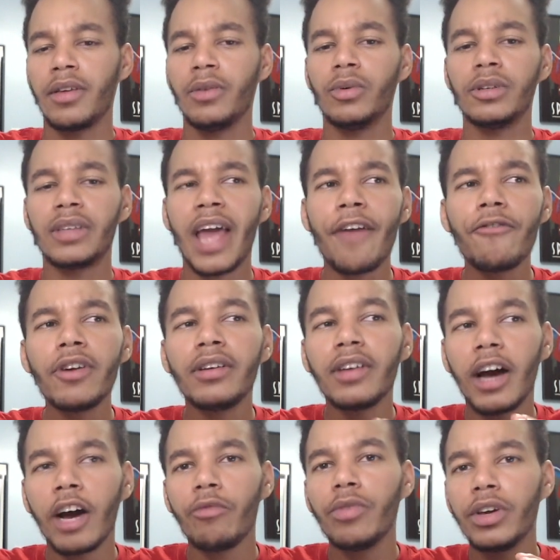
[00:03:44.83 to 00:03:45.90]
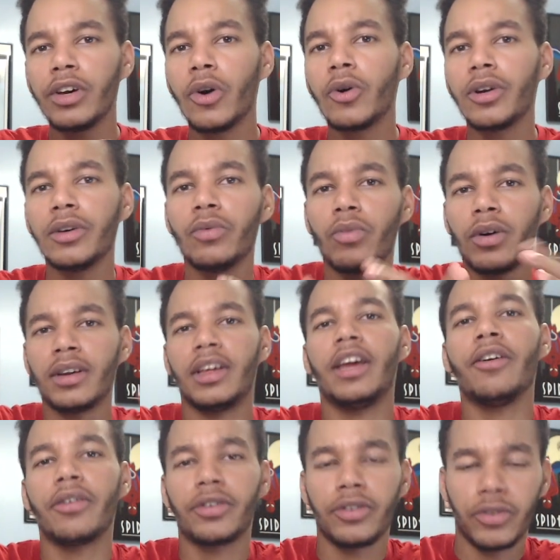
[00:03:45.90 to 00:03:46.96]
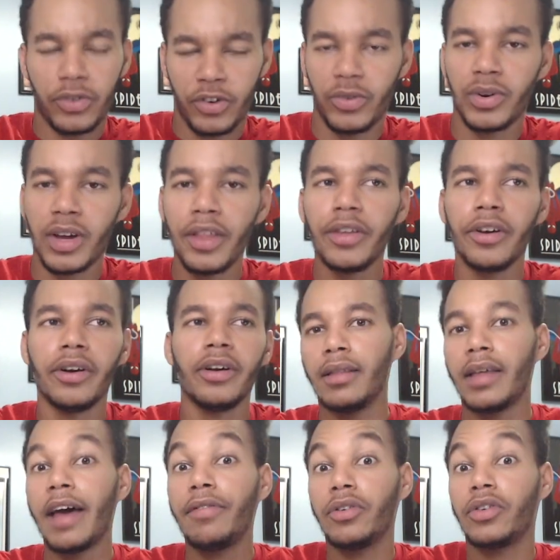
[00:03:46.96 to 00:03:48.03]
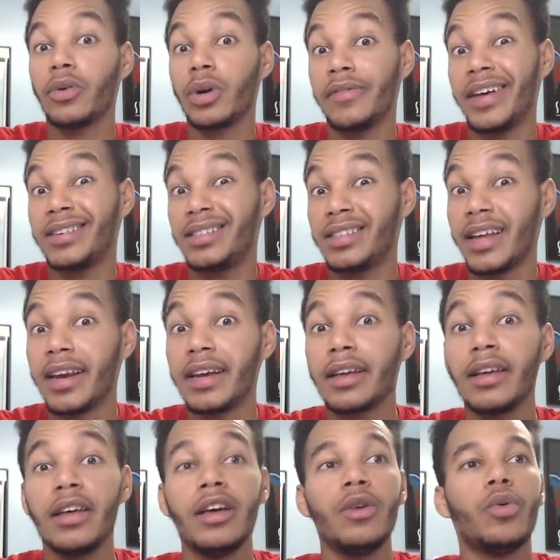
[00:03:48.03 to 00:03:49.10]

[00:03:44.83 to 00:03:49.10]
was every time we go to one character to another, they have their sort of aesthetic,